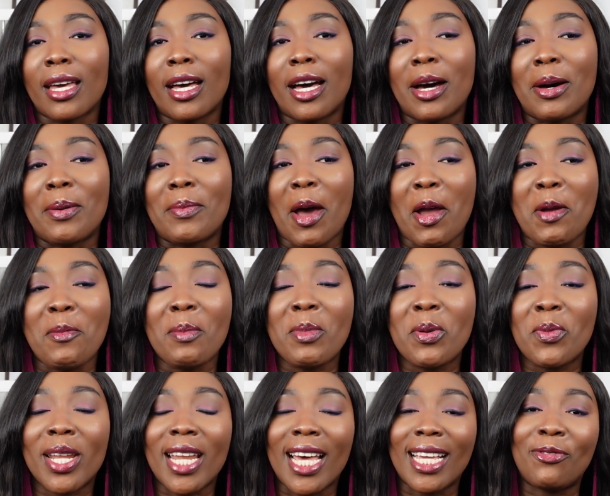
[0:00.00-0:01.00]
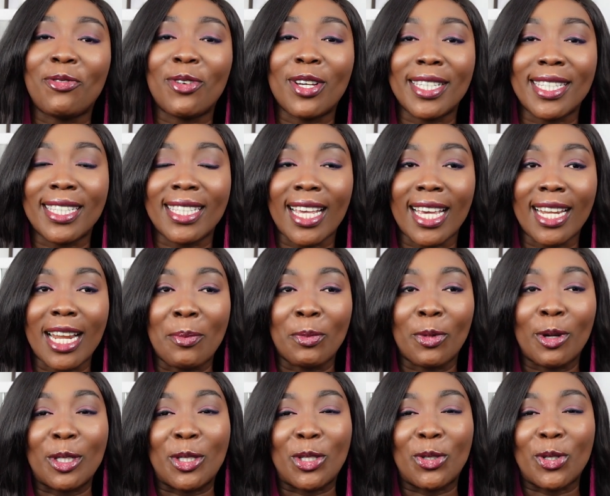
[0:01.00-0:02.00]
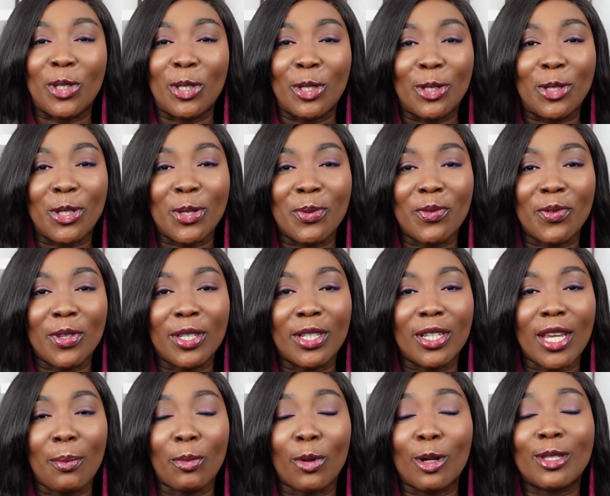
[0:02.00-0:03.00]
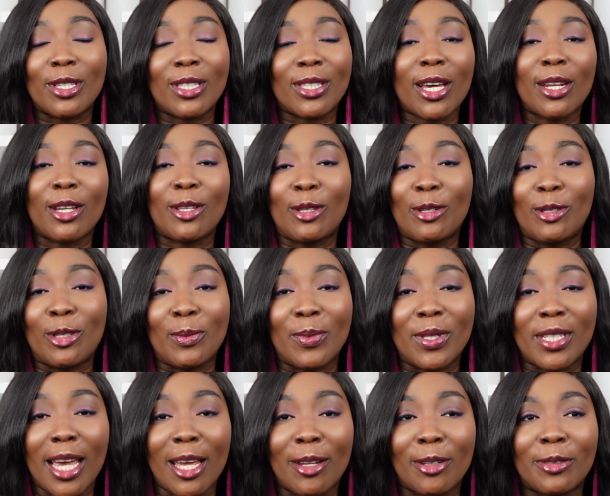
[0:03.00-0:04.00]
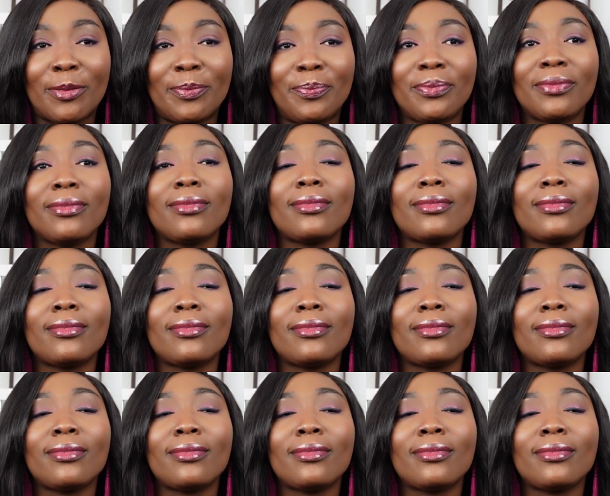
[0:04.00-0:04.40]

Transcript: Um, I remember when I first said I'm going to do a YouTube video, I'm going to start a YouTube channel.